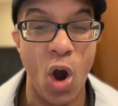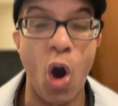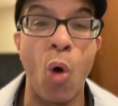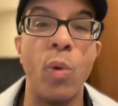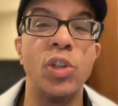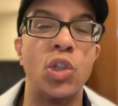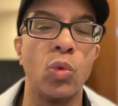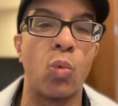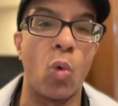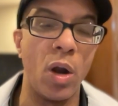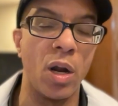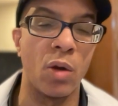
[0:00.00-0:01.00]
Or would you
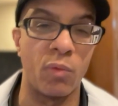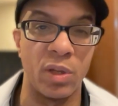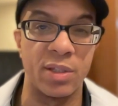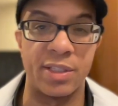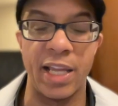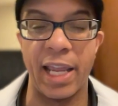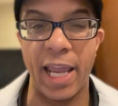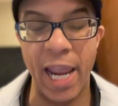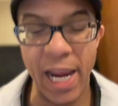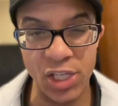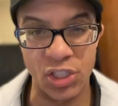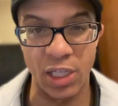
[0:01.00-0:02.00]
want a real estate
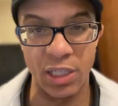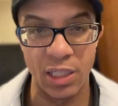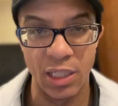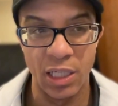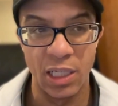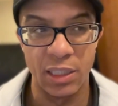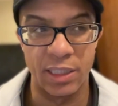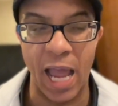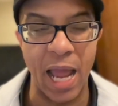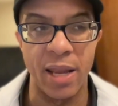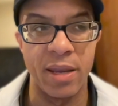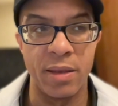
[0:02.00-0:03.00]
agent
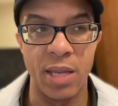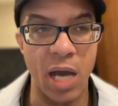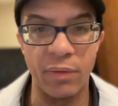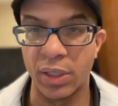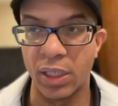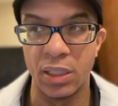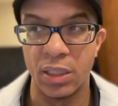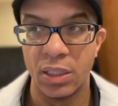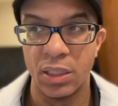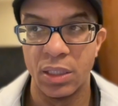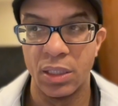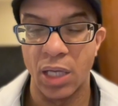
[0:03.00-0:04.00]
that never
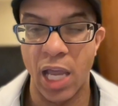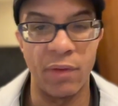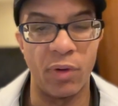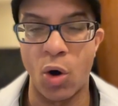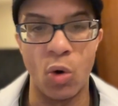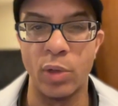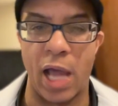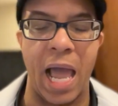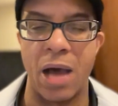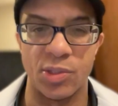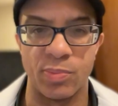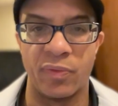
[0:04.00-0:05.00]
ever owned a
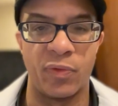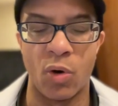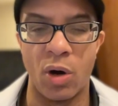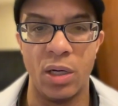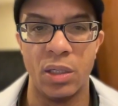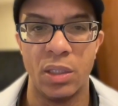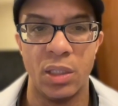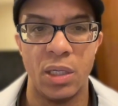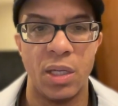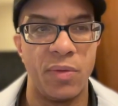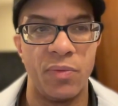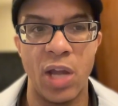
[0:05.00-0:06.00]
house before,
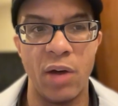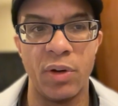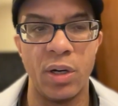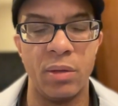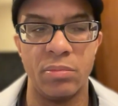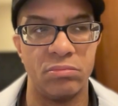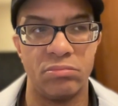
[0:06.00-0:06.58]
never,